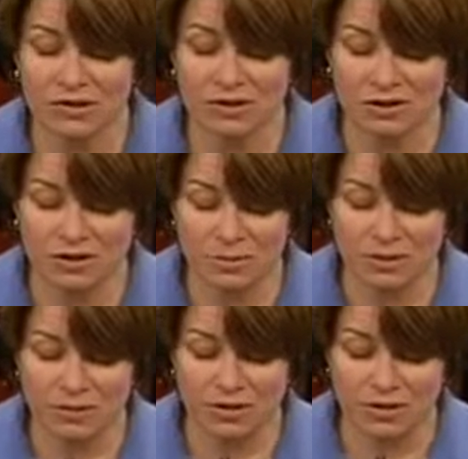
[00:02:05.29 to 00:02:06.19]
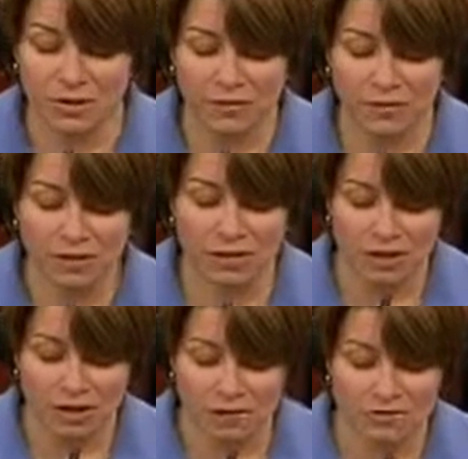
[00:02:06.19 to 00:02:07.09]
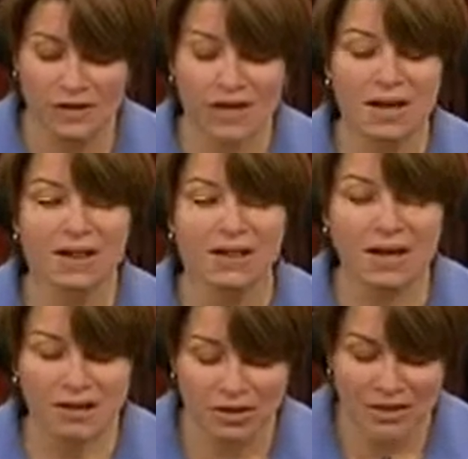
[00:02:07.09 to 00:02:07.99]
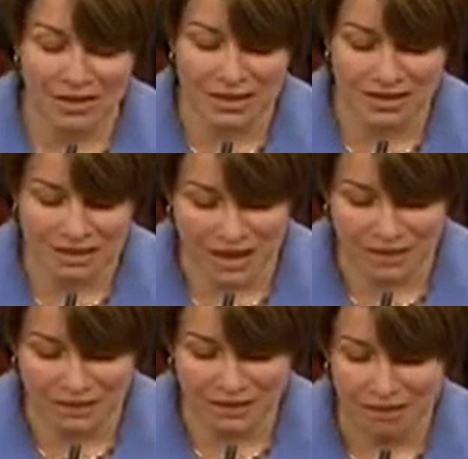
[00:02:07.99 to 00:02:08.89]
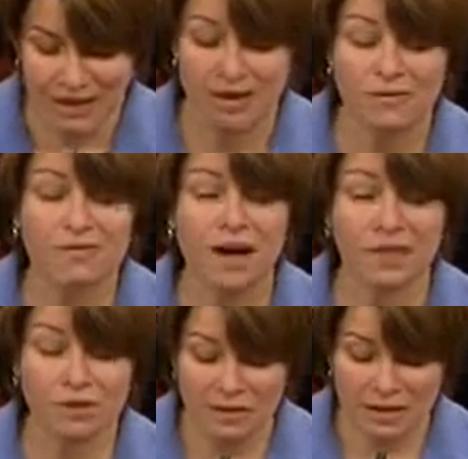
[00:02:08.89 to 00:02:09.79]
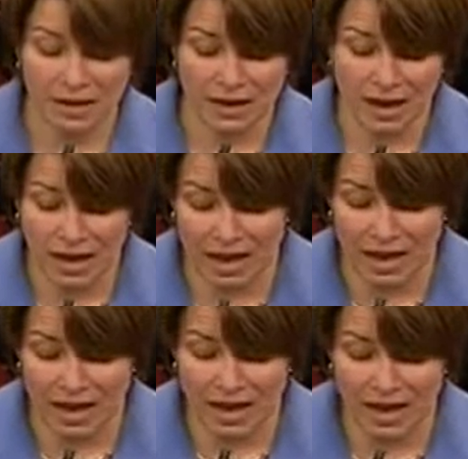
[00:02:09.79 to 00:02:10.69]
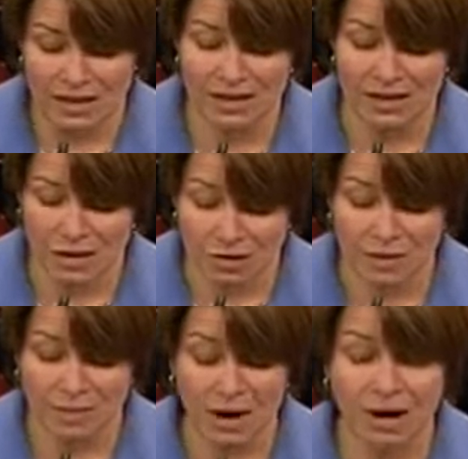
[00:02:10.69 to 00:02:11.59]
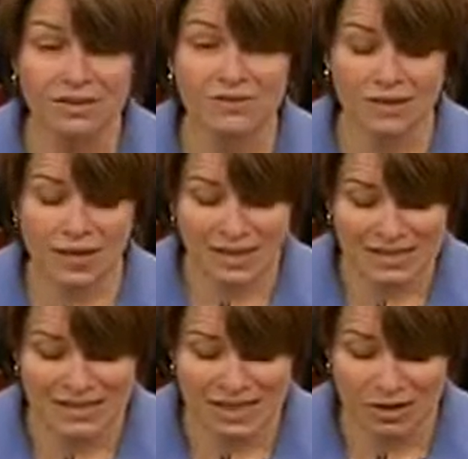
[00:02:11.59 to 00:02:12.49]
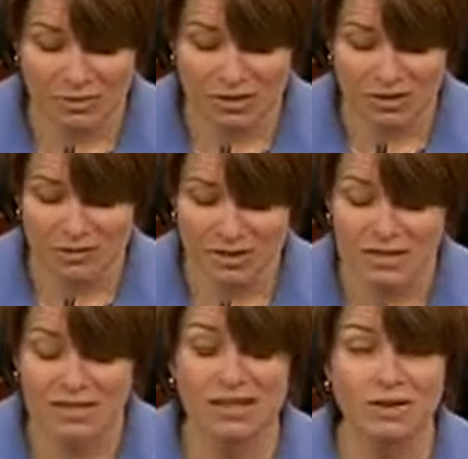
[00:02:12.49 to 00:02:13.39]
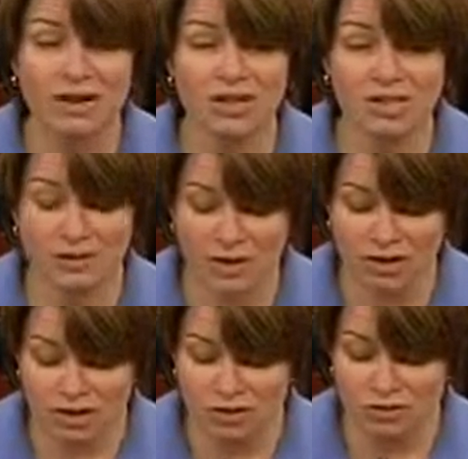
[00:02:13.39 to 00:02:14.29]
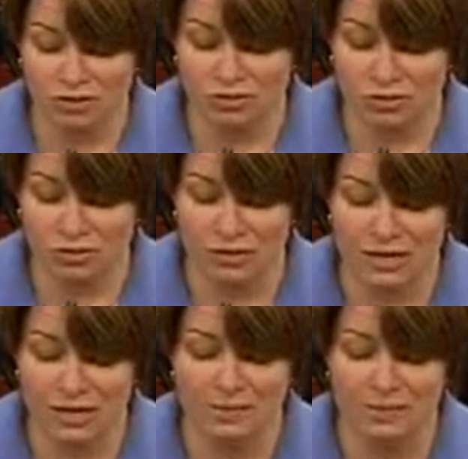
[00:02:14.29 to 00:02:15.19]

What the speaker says: leaders be reserved for their use later in the day. Following any leader remarks, the Senate resume consideration of S-223,